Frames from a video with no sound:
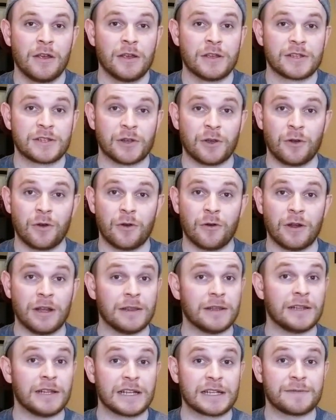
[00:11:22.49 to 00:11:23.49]
So in
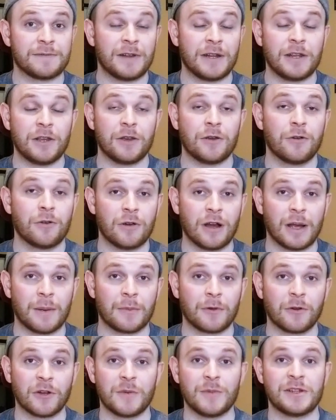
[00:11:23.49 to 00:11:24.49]
the next video, I'm
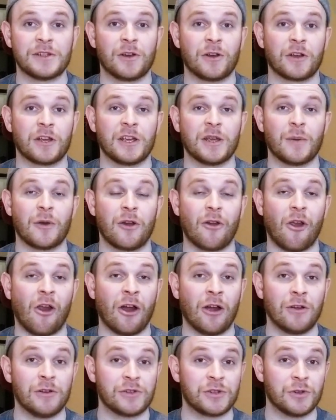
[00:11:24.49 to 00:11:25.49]
going to be talking about
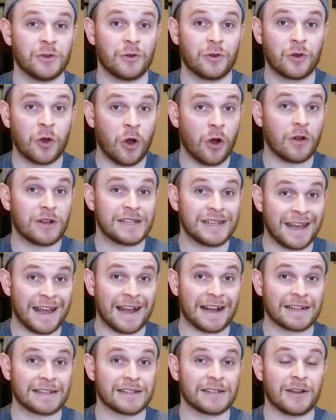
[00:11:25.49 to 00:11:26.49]
how to
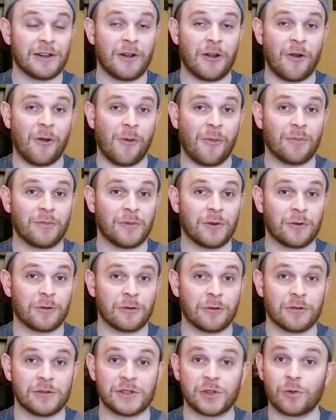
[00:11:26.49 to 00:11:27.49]
contact
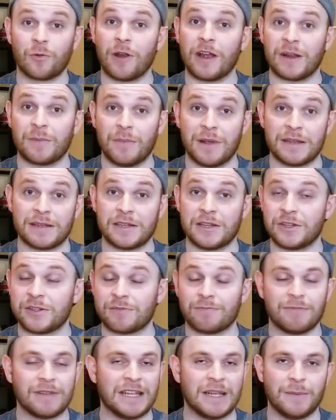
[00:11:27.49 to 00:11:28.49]
or direct
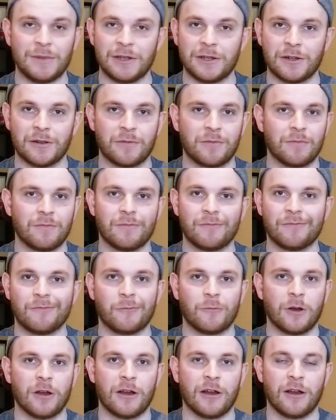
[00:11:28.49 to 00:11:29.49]
message, email,
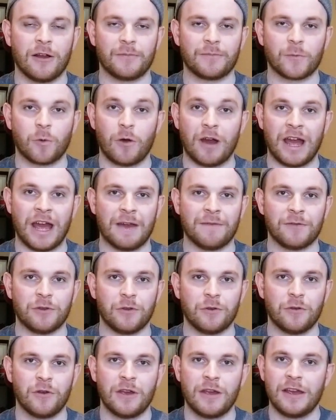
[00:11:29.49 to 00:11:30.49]
what have
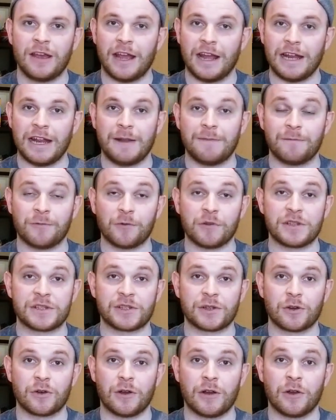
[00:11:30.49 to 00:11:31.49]
you, an
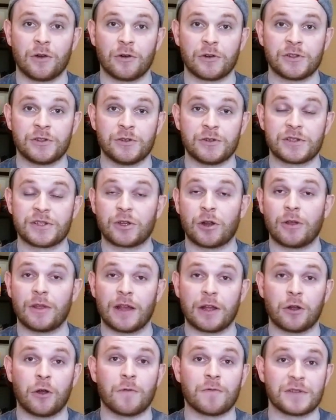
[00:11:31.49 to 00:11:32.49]
influencer in order to start
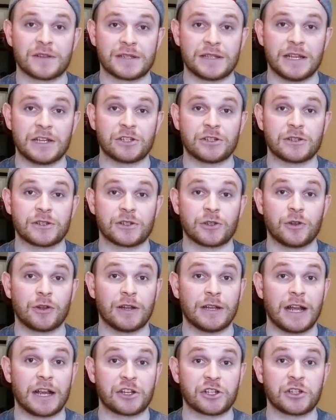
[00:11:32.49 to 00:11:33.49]
that conversation so you
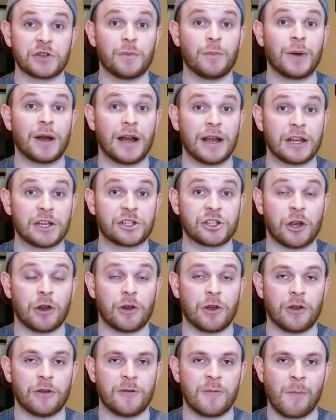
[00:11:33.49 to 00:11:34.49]
can actually buy a shout
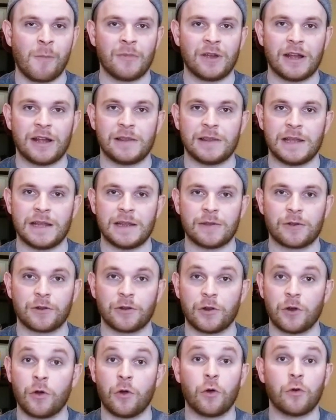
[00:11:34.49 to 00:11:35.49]
out, and then they're
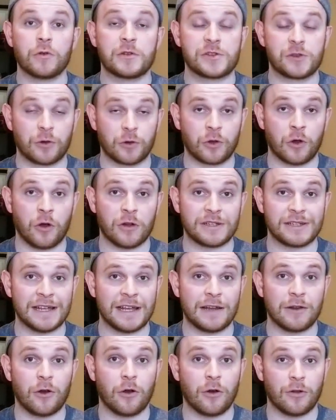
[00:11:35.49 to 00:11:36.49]
going to host your
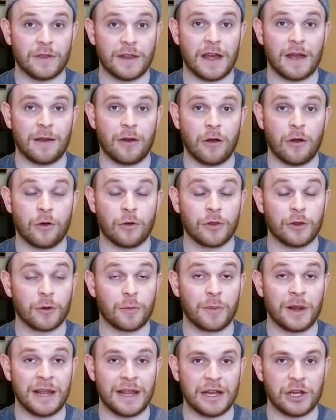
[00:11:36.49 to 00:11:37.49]
content on their
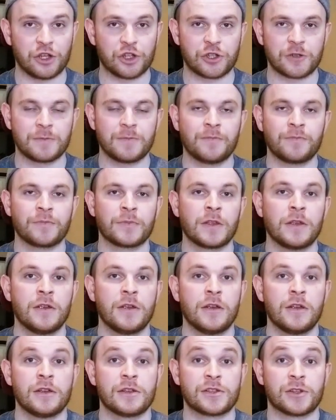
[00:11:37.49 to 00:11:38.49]
page.
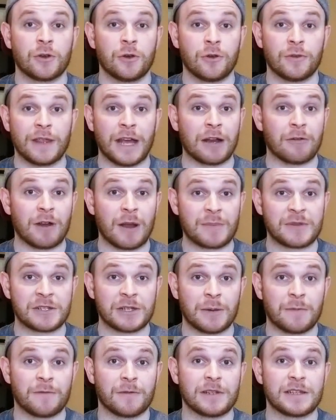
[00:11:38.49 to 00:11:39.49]
So that wraps it
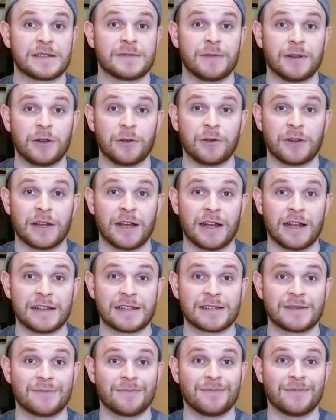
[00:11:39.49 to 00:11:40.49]
up for this video,
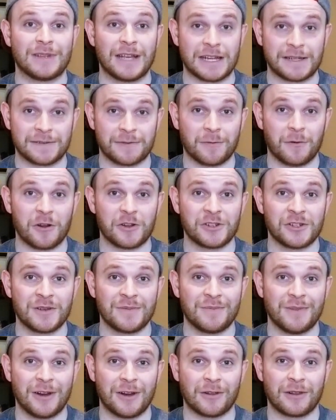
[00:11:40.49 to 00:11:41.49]
guys. Thanks for
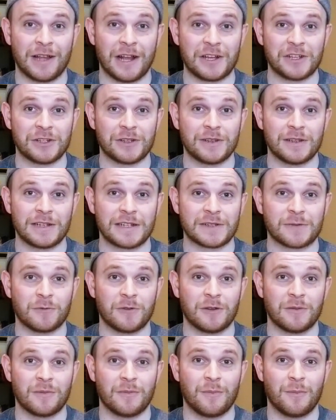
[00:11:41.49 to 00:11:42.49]
watching, and I'll catch you in the next
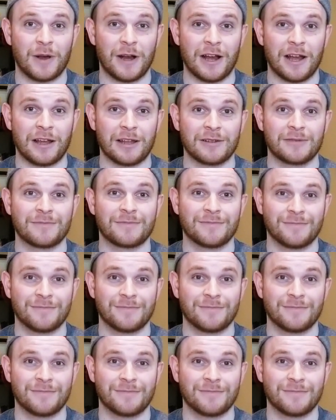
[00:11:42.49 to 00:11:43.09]
one. Bye.